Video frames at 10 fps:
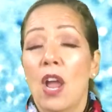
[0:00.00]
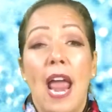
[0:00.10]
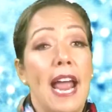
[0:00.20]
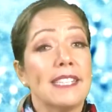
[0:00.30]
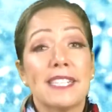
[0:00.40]

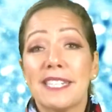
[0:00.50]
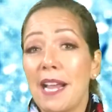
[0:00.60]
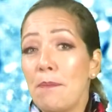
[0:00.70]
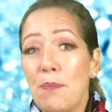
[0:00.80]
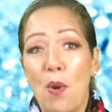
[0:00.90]
At
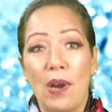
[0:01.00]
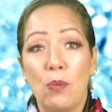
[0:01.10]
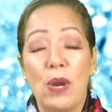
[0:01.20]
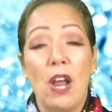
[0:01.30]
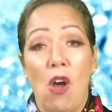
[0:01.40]
some point,
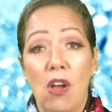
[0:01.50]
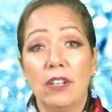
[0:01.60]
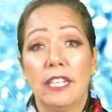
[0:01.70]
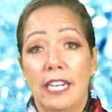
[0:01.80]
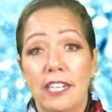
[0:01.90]
we
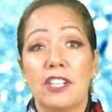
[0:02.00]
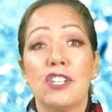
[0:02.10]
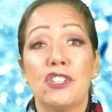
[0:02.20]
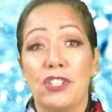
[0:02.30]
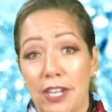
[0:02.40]
all need to
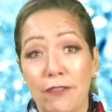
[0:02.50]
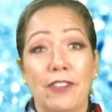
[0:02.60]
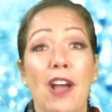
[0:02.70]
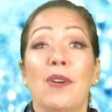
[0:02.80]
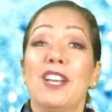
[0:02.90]
shift
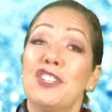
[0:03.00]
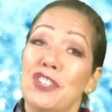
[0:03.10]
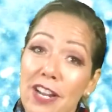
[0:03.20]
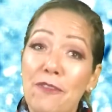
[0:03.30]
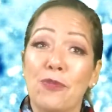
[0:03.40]
out a
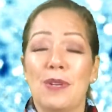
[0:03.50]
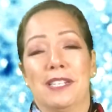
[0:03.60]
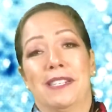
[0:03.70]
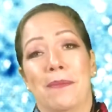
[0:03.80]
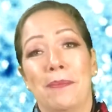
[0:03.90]
shift with
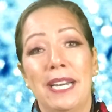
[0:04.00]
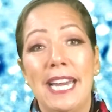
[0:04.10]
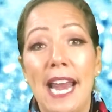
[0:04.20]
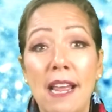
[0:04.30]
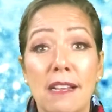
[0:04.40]
somebody
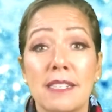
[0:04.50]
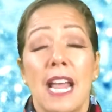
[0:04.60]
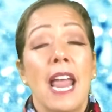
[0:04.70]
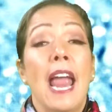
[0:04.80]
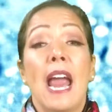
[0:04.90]
else.
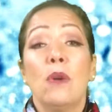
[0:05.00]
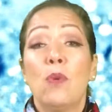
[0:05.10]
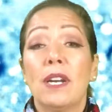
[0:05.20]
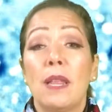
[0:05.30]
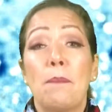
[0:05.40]
And one
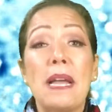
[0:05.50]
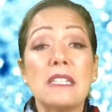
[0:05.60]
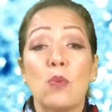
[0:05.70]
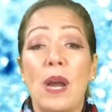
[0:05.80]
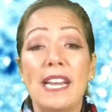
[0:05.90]
of the
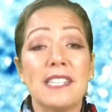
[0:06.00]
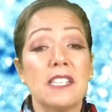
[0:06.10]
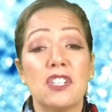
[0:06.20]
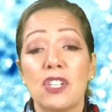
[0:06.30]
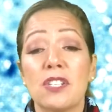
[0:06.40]
best ways is
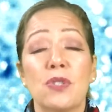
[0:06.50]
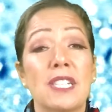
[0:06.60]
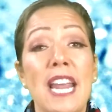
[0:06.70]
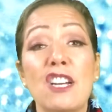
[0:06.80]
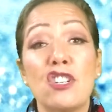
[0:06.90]
just to
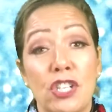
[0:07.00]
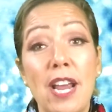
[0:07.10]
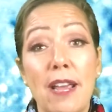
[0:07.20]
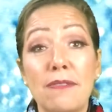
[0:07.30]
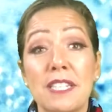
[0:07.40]
take
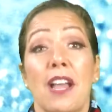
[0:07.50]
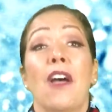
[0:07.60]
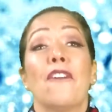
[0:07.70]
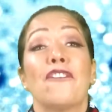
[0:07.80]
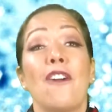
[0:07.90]
shifts
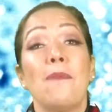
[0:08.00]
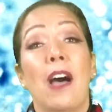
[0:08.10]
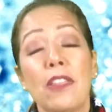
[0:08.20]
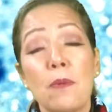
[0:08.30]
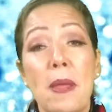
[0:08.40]
from
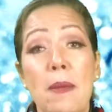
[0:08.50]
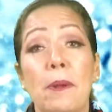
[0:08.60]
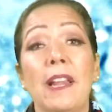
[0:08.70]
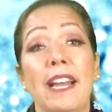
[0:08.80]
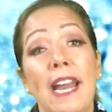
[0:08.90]
other
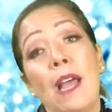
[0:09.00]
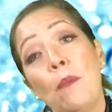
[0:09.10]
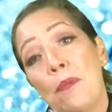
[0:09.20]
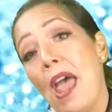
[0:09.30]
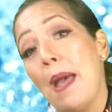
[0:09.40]
people and
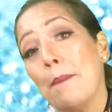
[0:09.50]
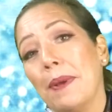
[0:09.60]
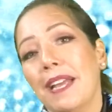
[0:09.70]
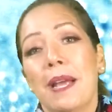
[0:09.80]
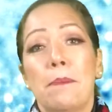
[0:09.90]
help them,
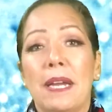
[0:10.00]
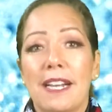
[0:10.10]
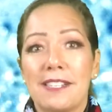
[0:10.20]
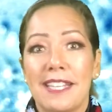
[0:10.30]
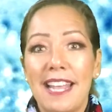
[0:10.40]

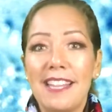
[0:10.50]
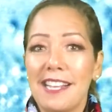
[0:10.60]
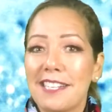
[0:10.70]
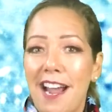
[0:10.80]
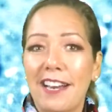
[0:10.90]
because then that's
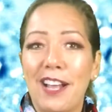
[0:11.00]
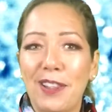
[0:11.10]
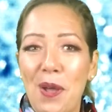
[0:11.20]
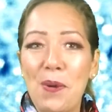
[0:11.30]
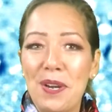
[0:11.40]
kind of
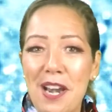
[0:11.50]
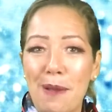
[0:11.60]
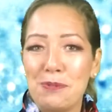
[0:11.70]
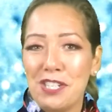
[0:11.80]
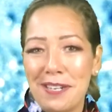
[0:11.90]
loading
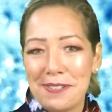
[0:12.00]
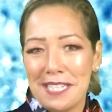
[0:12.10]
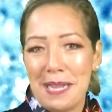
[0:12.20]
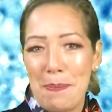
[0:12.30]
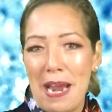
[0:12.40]
up shifts in
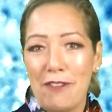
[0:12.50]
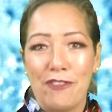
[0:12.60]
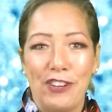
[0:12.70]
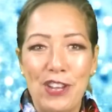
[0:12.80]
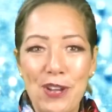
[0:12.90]
the bank for
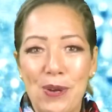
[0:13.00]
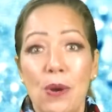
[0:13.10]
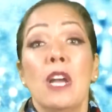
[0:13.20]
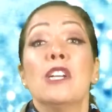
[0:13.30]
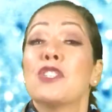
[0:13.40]
you,
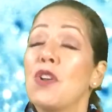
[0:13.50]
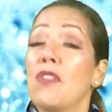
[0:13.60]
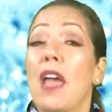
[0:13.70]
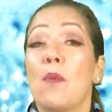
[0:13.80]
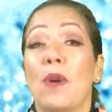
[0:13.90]
so
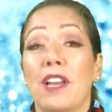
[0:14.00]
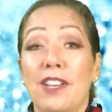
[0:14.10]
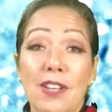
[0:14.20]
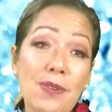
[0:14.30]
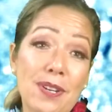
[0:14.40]
that when
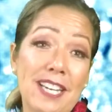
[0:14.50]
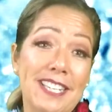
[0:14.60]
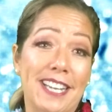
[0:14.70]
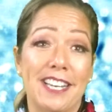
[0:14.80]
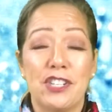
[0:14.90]
you need to
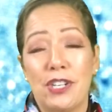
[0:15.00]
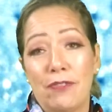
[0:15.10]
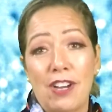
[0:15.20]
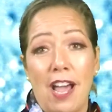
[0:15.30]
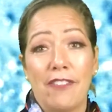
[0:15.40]
get a shift
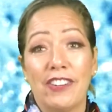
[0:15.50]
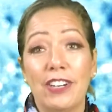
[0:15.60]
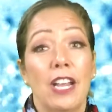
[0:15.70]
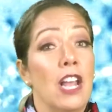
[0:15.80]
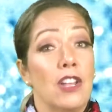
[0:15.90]

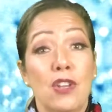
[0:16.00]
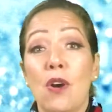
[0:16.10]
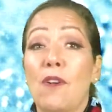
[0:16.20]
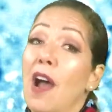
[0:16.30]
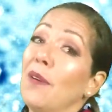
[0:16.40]
covered, you have
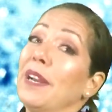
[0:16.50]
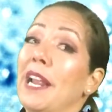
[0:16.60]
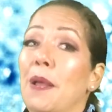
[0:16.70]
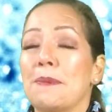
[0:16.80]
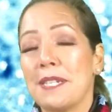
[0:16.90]
already
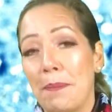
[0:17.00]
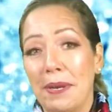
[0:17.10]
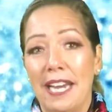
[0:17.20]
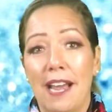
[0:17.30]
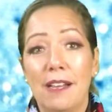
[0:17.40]
helped
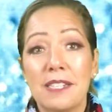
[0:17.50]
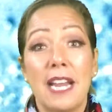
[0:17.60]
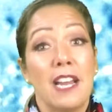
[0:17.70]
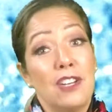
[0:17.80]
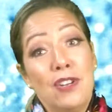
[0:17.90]
somebody else,
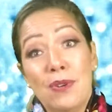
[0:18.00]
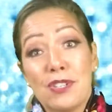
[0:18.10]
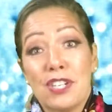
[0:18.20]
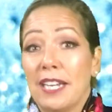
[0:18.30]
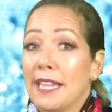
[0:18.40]
and
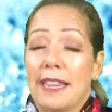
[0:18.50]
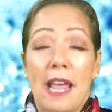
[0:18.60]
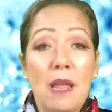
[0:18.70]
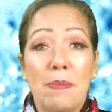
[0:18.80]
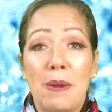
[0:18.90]
usually
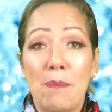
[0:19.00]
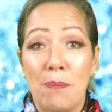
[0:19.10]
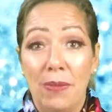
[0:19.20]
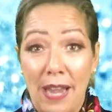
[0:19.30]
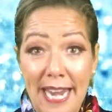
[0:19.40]
they'll be
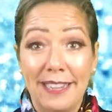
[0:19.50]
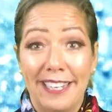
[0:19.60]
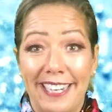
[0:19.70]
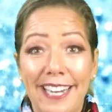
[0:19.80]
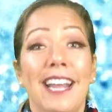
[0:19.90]

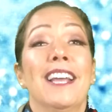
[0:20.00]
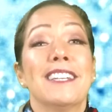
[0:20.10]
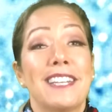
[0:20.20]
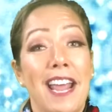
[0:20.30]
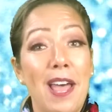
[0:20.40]
likely
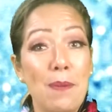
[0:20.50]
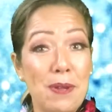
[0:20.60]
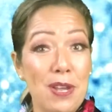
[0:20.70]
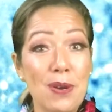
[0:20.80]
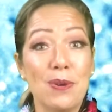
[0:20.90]
to help
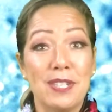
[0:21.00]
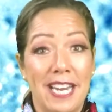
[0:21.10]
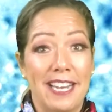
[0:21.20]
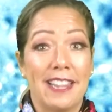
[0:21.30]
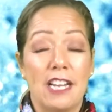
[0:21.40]
you
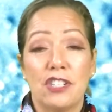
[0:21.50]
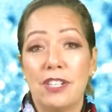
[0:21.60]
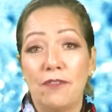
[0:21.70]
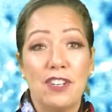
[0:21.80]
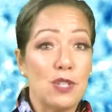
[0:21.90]
take that
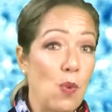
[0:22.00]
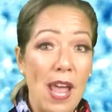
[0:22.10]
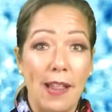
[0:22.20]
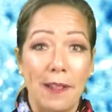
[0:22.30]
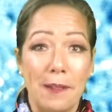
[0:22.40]
shift as
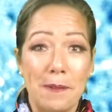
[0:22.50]
well.